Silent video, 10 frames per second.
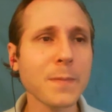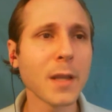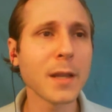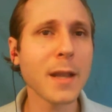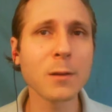
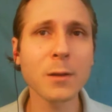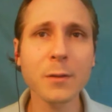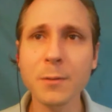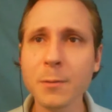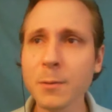And now
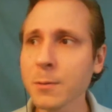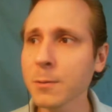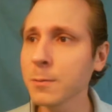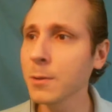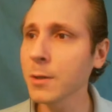
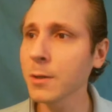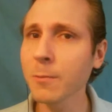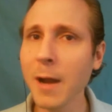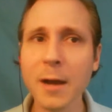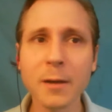look
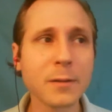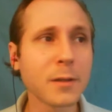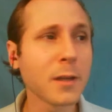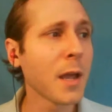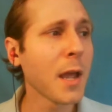around.
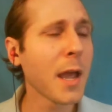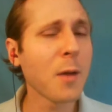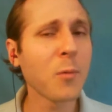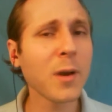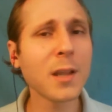
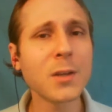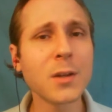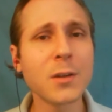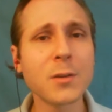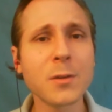What I'd like you
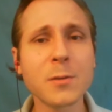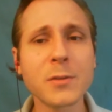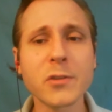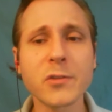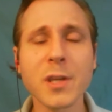to do
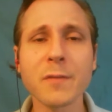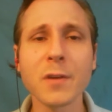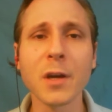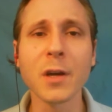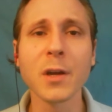is just give
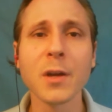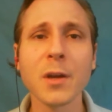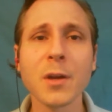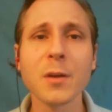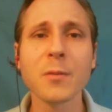a
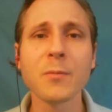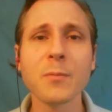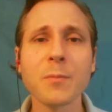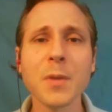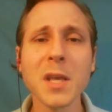
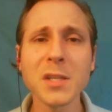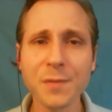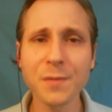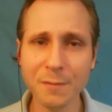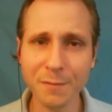piece of
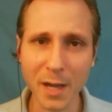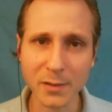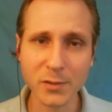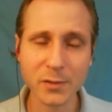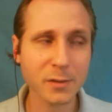
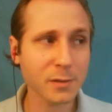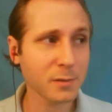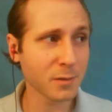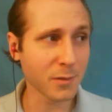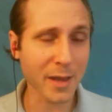advice
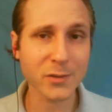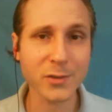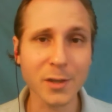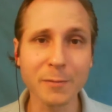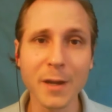to that
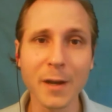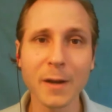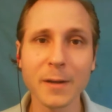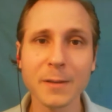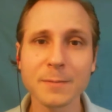self
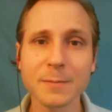there.